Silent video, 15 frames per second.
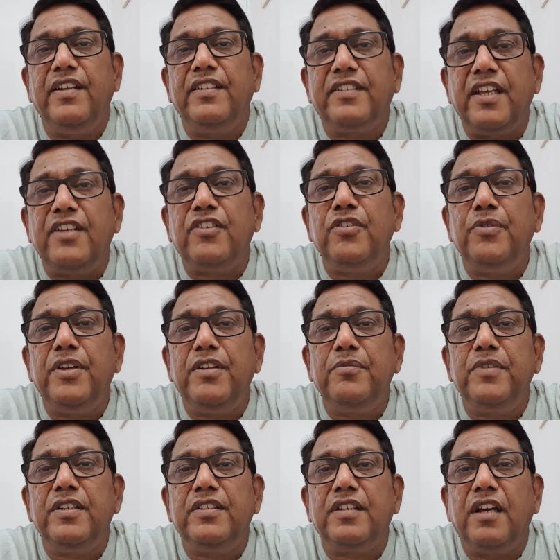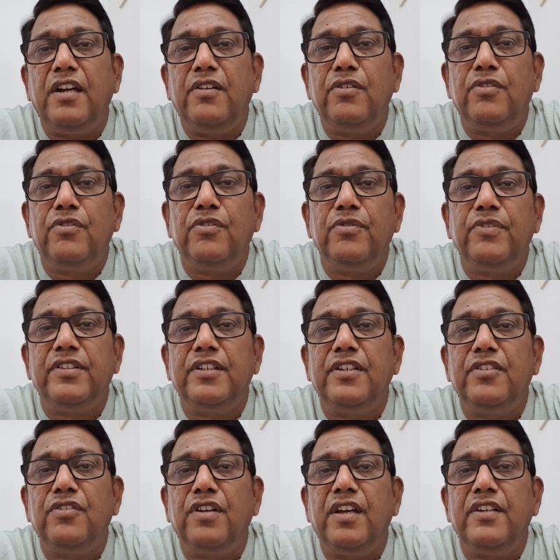Thank you very much. I don't know whether
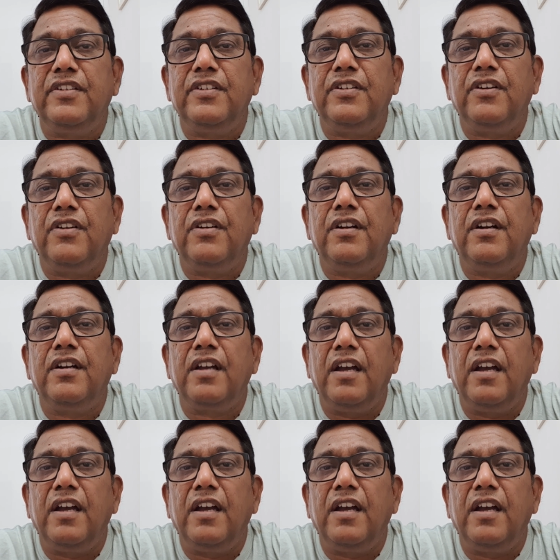you liked it or not.